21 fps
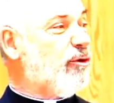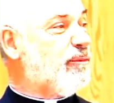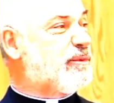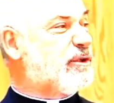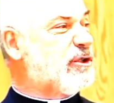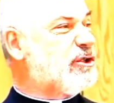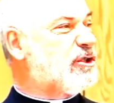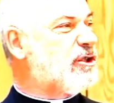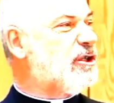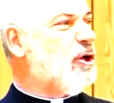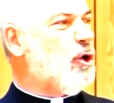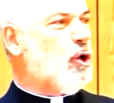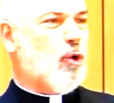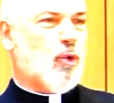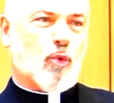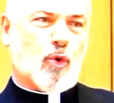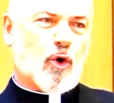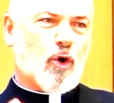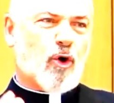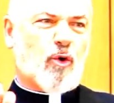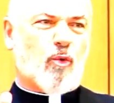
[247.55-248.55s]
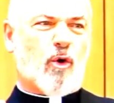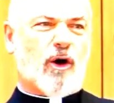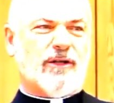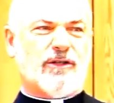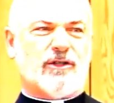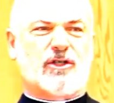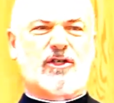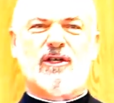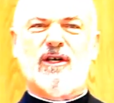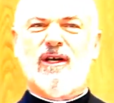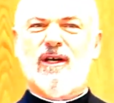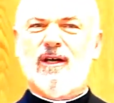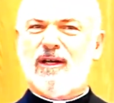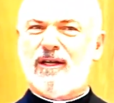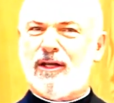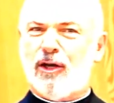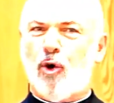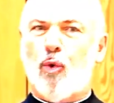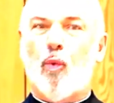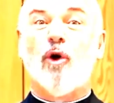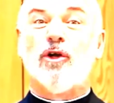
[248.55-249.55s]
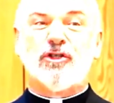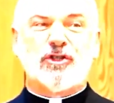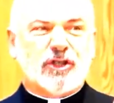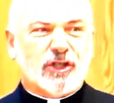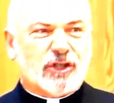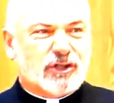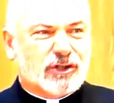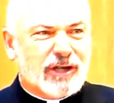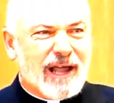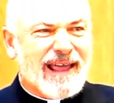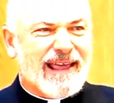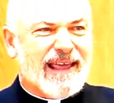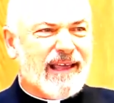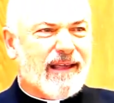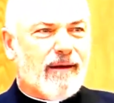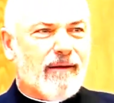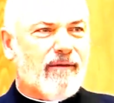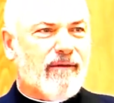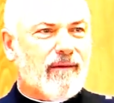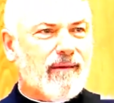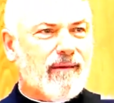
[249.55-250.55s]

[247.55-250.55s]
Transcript: groups is, well, once, you know, once you're saved,